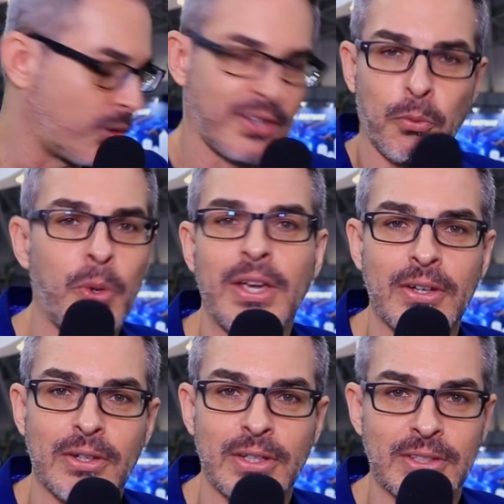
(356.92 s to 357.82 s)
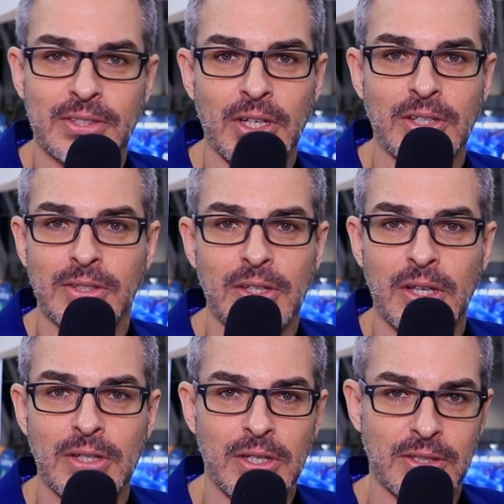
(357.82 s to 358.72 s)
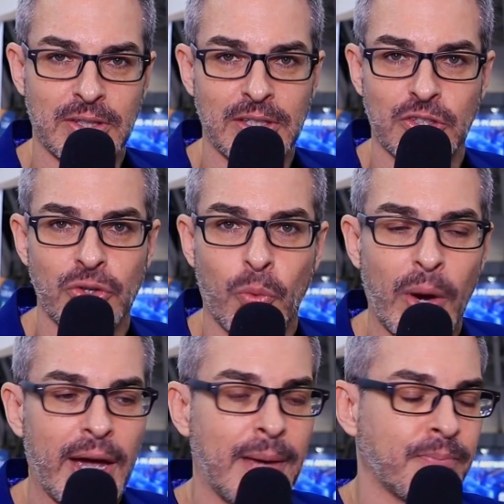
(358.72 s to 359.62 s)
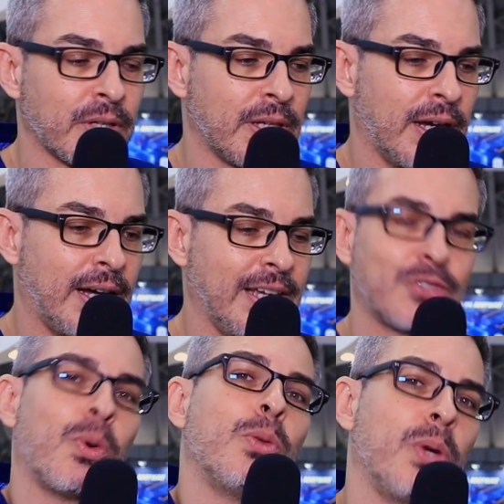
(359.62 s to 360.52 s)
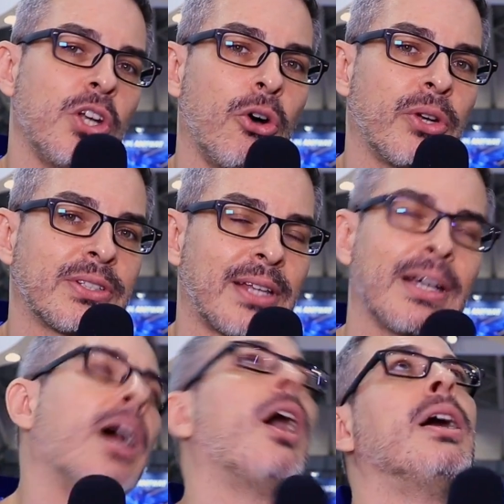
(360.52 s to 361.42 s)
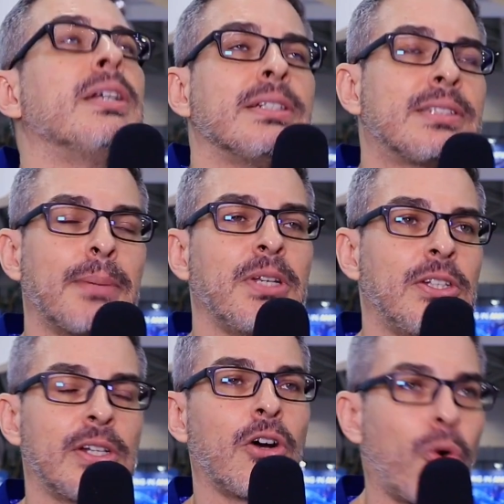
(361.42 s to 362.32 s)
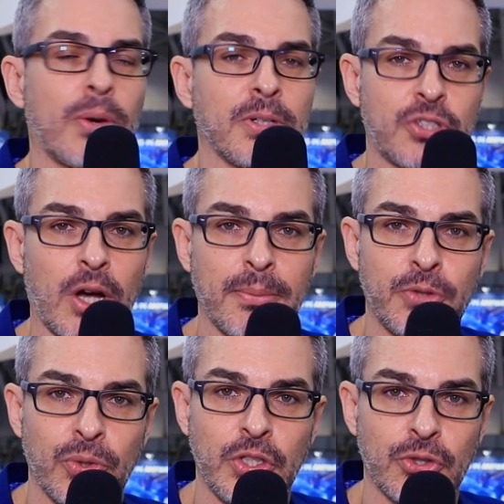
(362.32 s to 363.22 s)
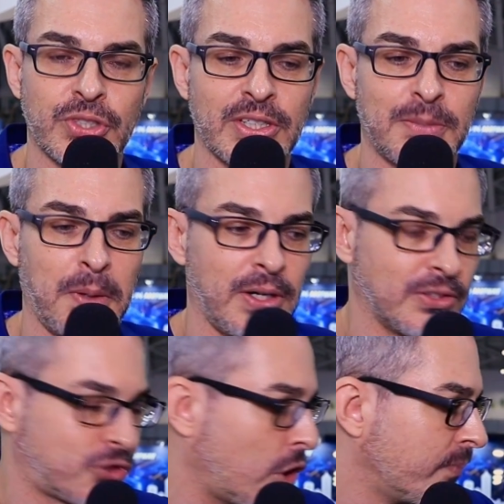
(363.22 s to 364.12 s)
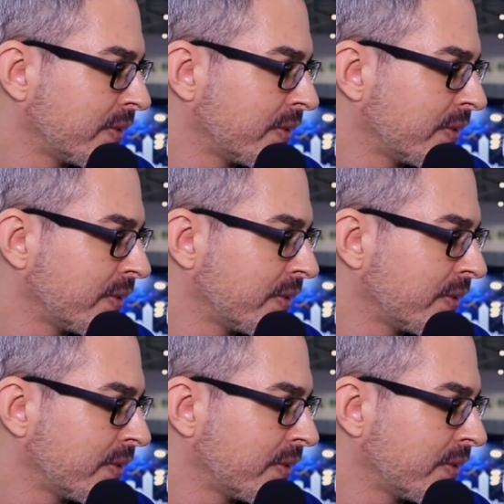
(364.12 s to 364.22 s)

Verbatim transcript: or the wheel is is is is on the way. Uh, is when we notice that ah, somebody did a horrible job doing user experience. So